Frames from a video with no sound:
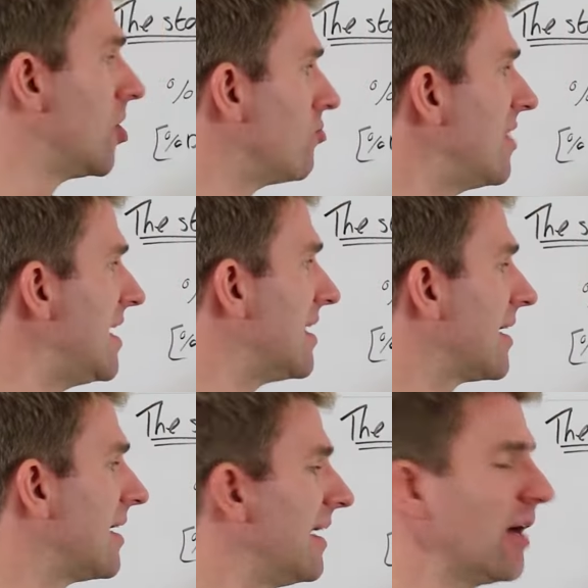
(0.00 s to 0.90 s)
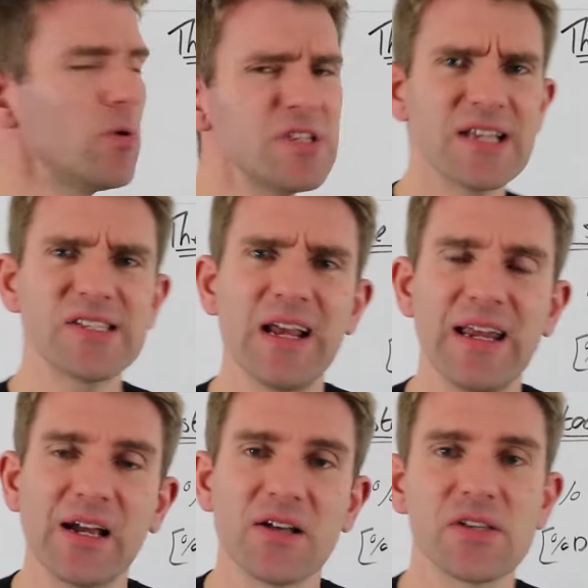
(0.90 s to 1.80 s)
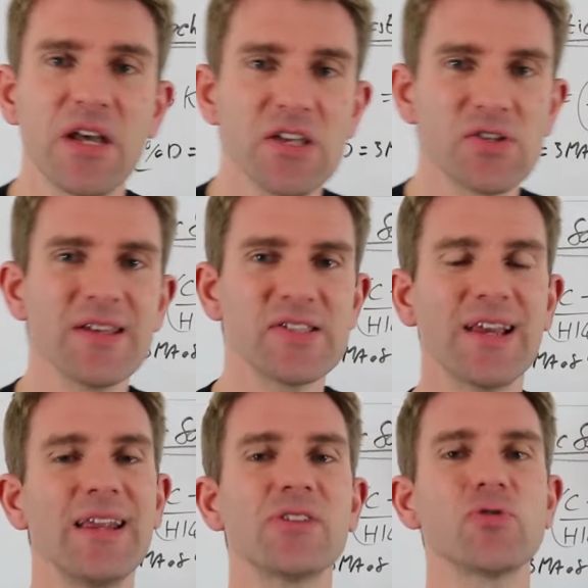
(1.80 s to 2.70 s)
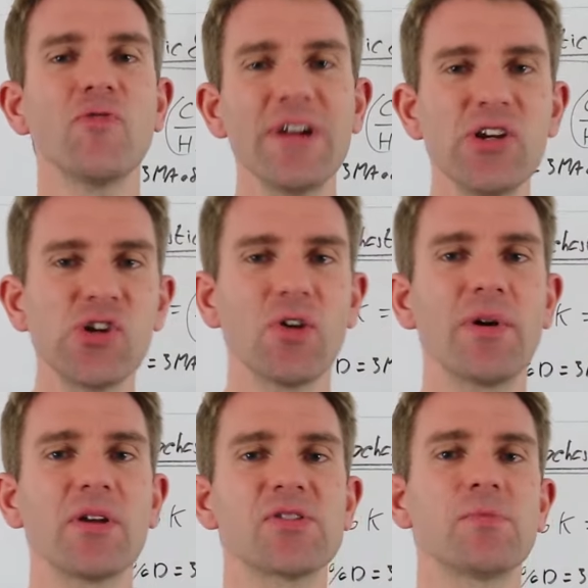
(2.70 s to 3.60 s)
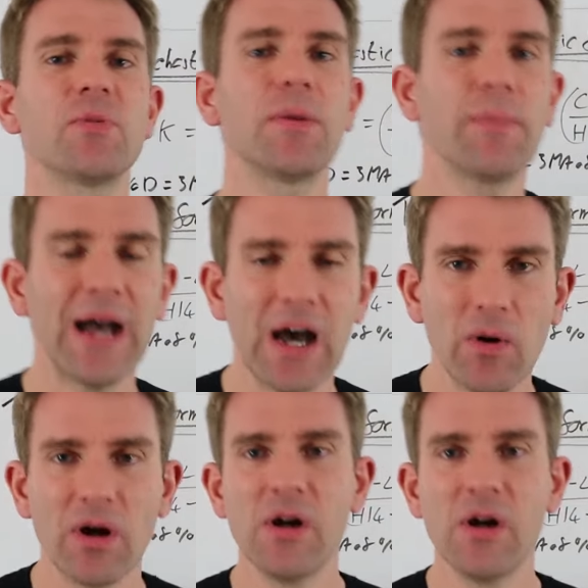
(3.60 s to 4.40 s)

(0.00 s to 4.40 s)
reading. Now, what is that telling us? So that's telling us already showing us some of the power